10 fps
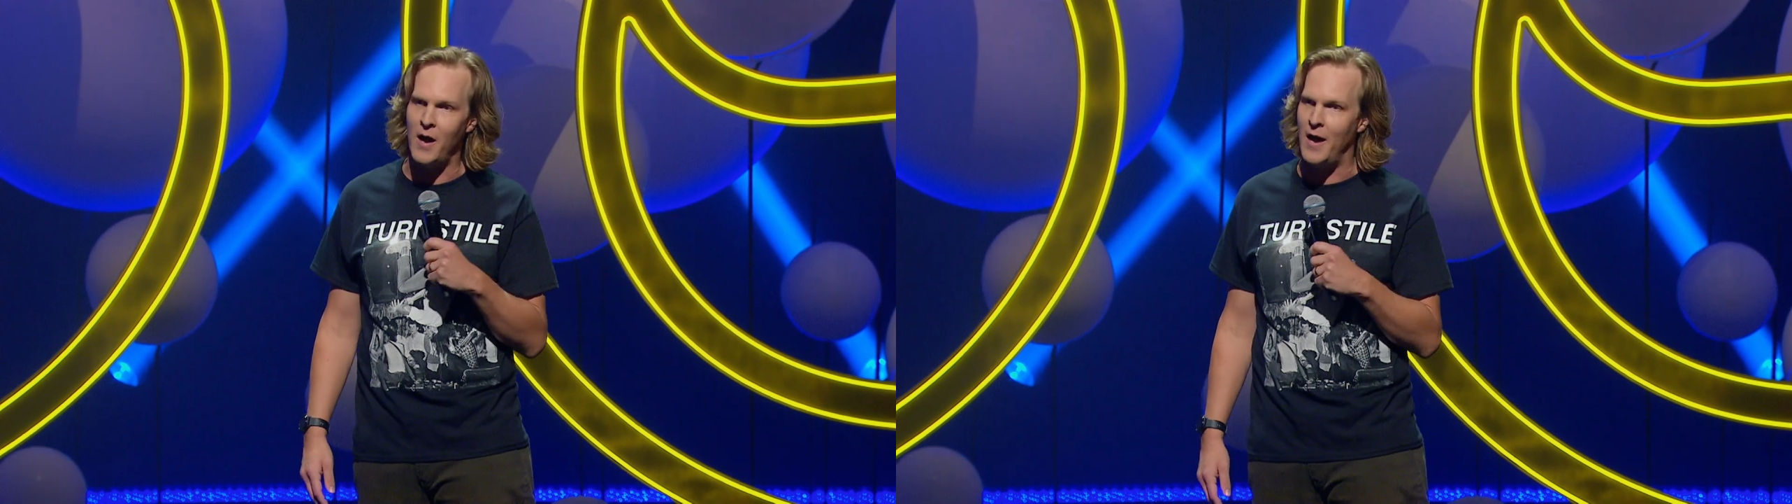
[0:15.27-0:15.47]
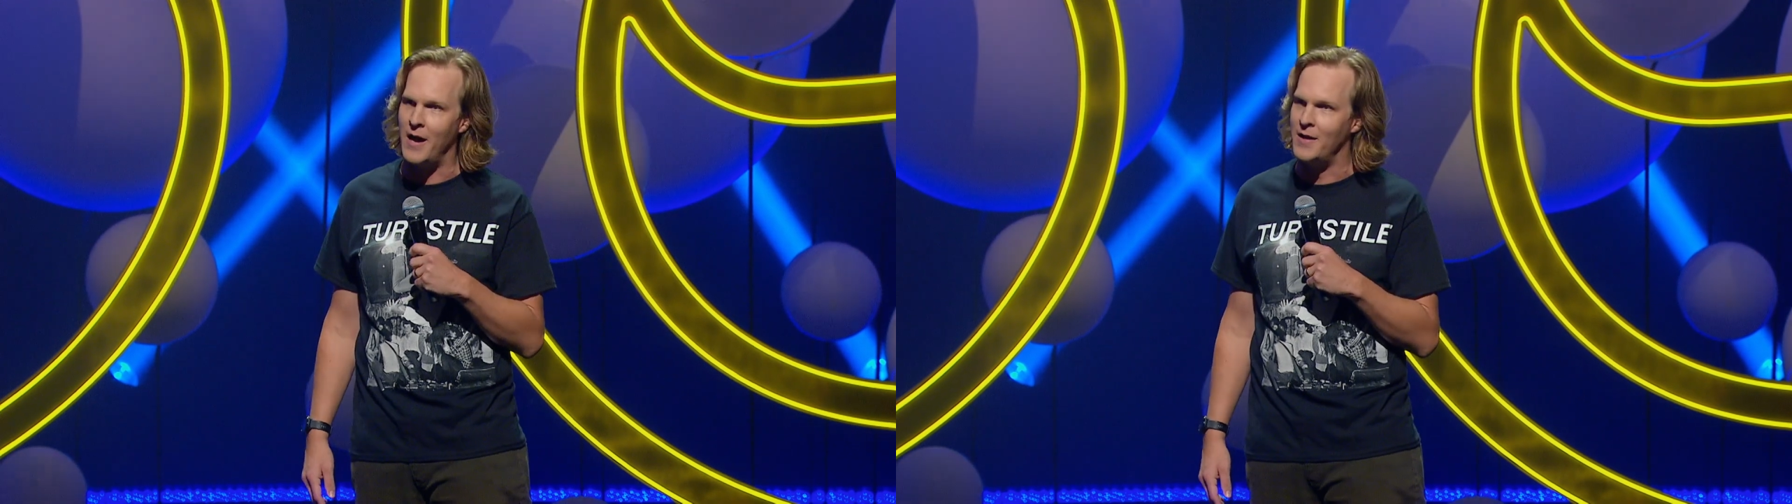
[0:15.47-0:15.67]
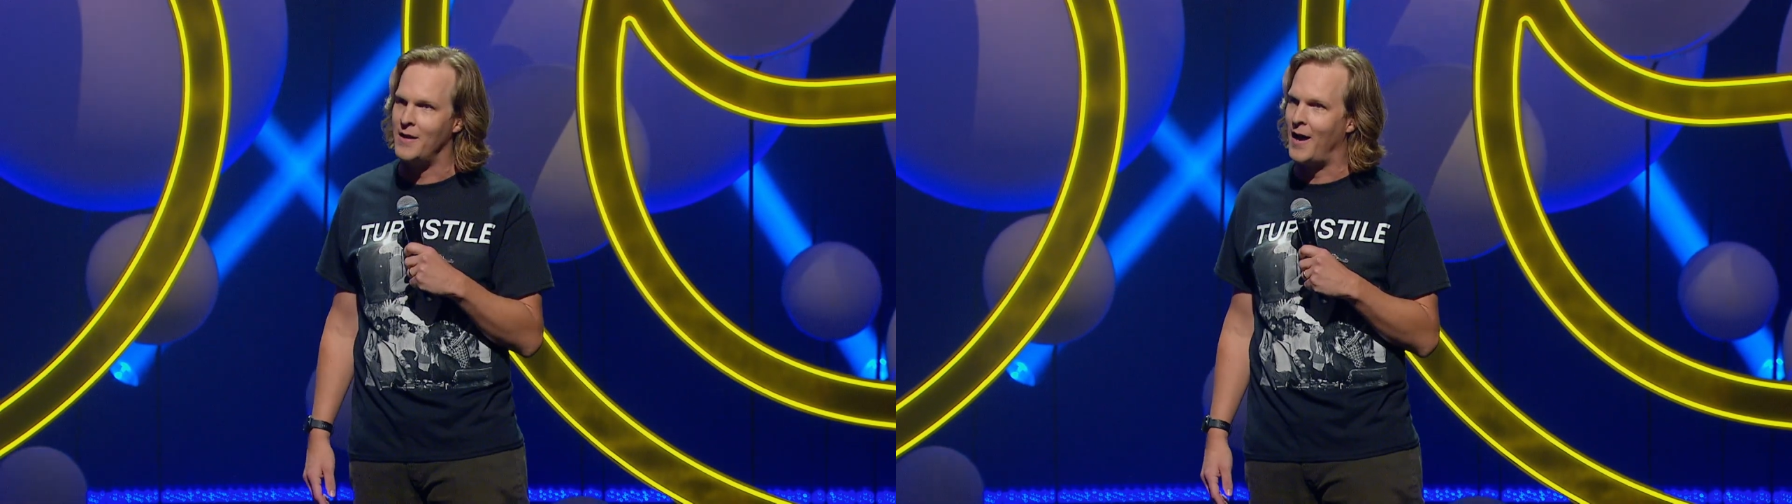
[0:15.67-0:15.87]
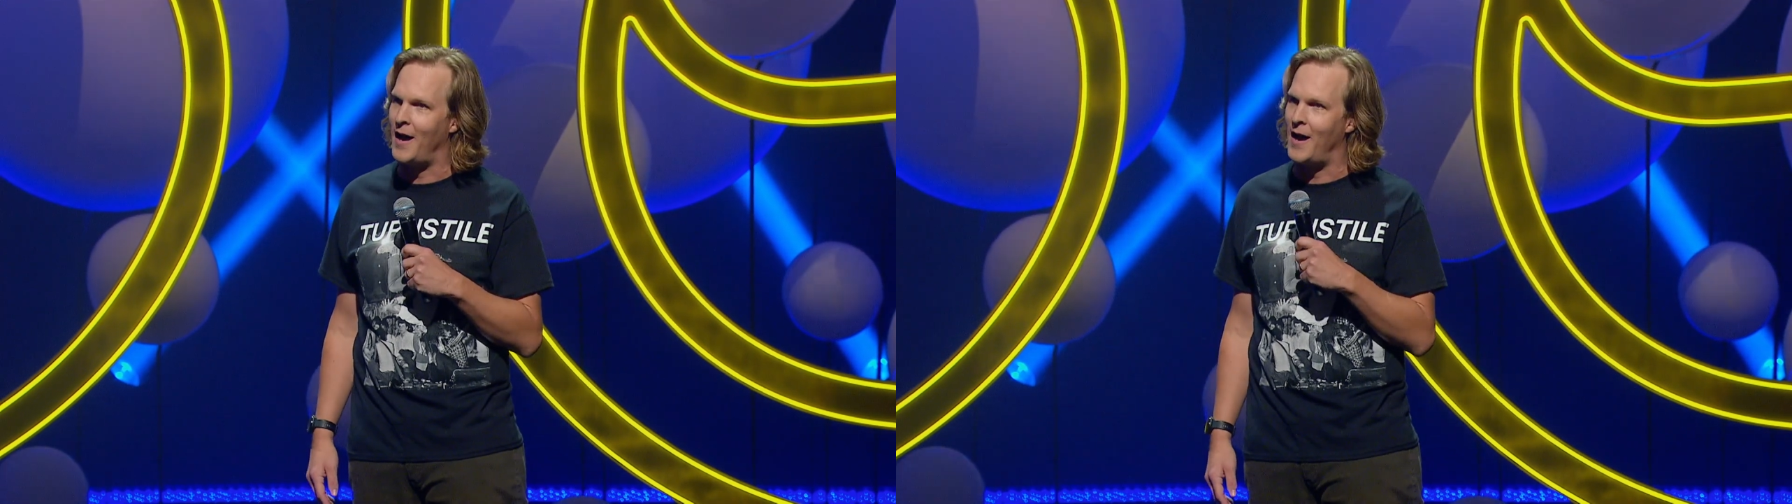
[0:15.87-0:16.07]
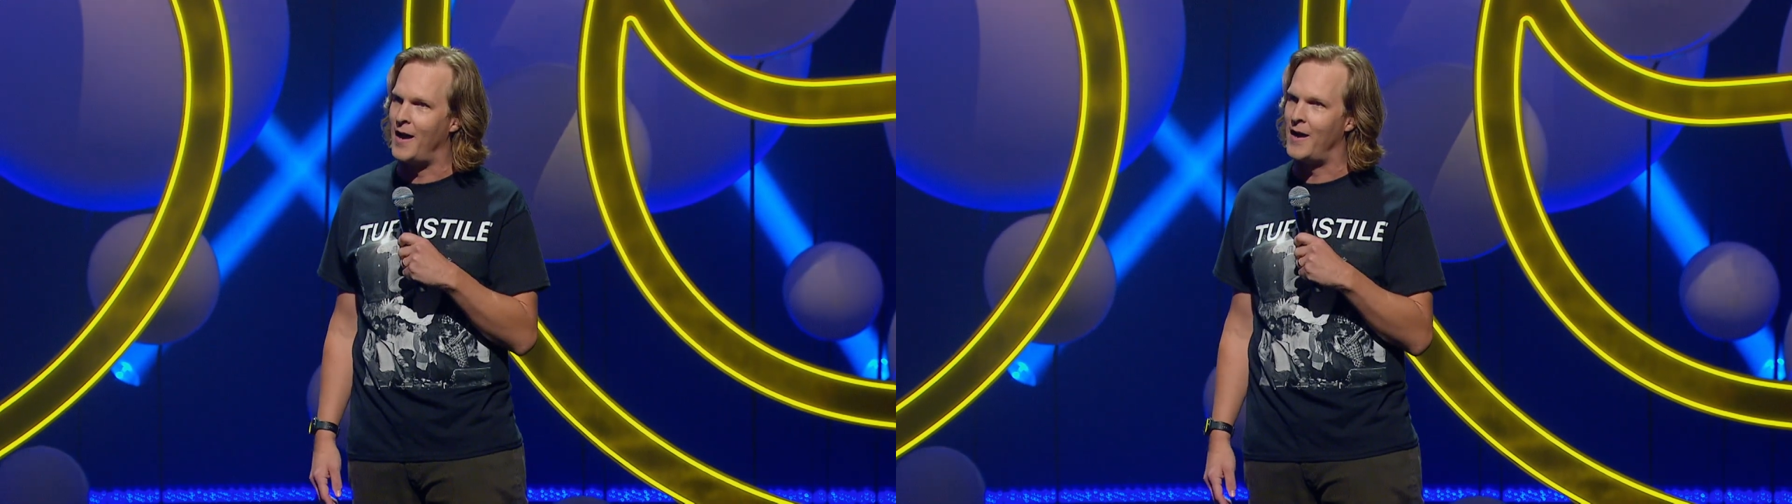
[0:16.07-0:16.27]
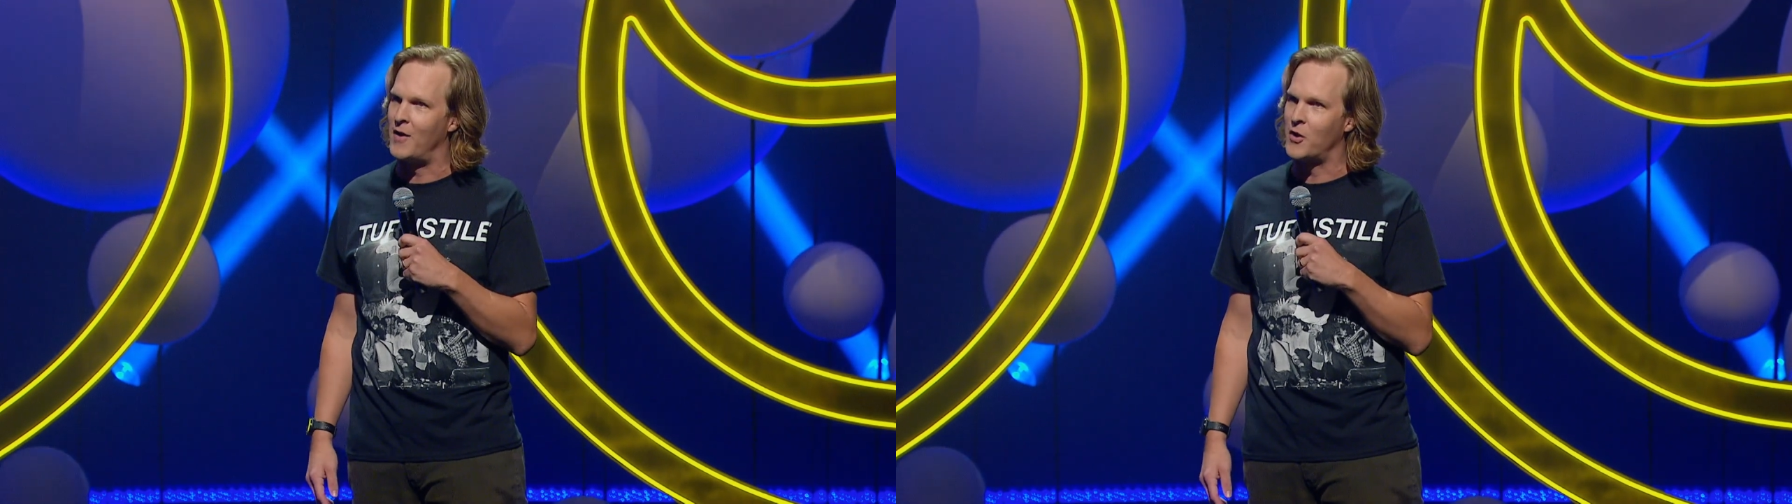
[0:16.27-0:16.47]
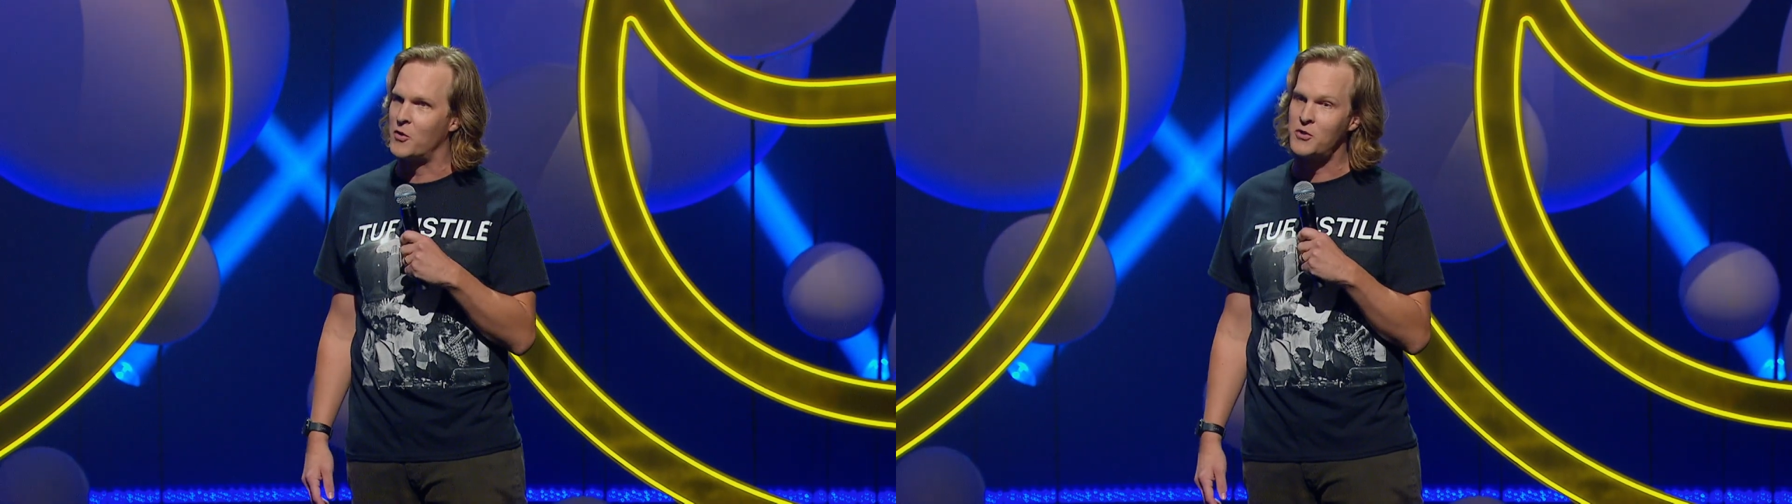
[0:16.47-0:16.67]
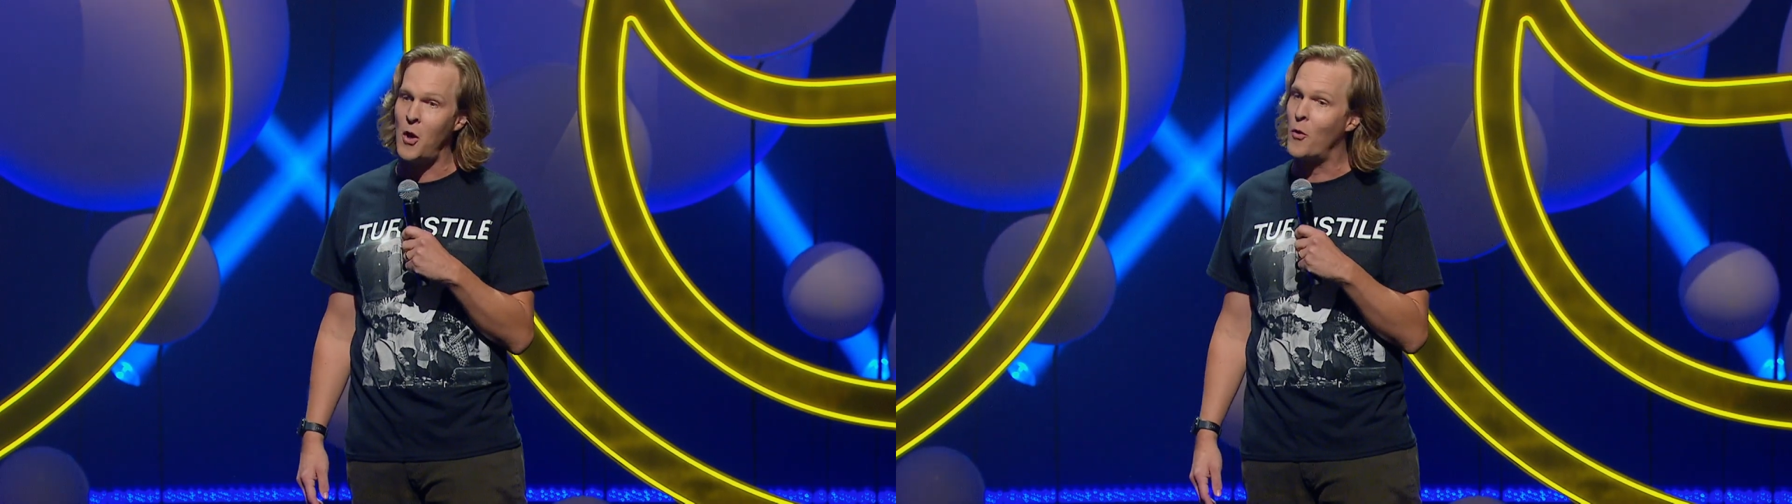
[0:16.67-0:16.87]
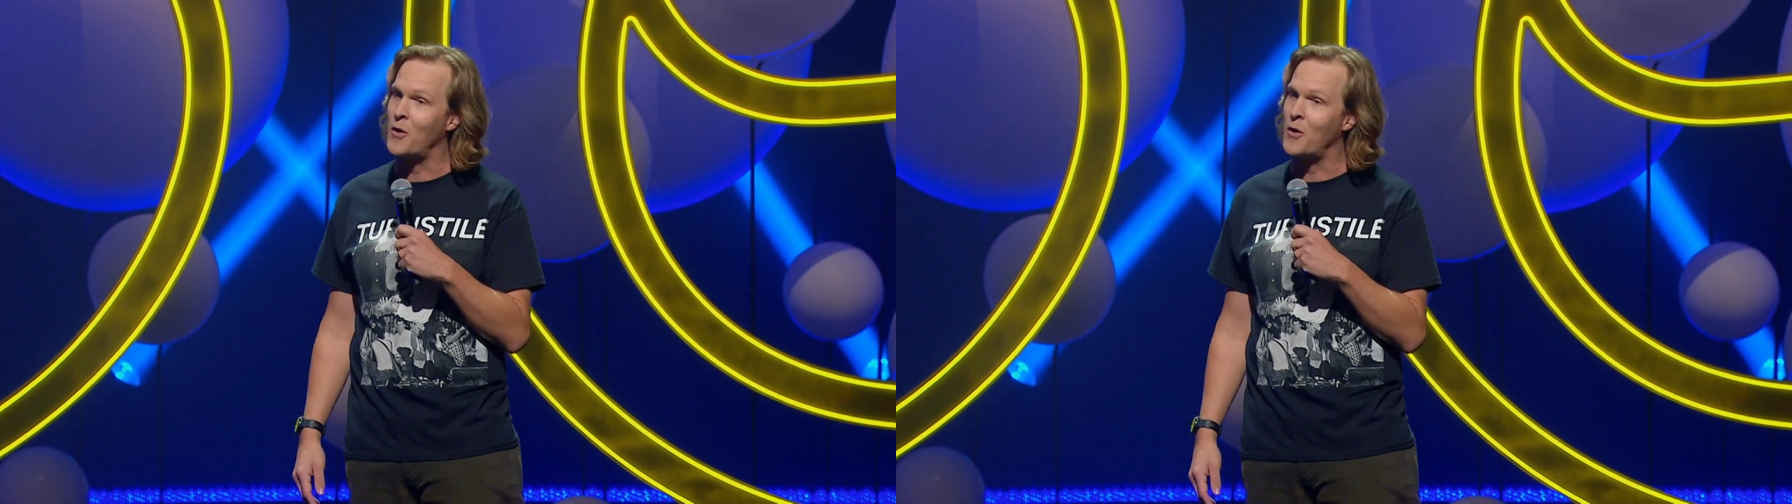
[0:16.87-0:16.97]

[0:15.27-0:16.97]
And I got told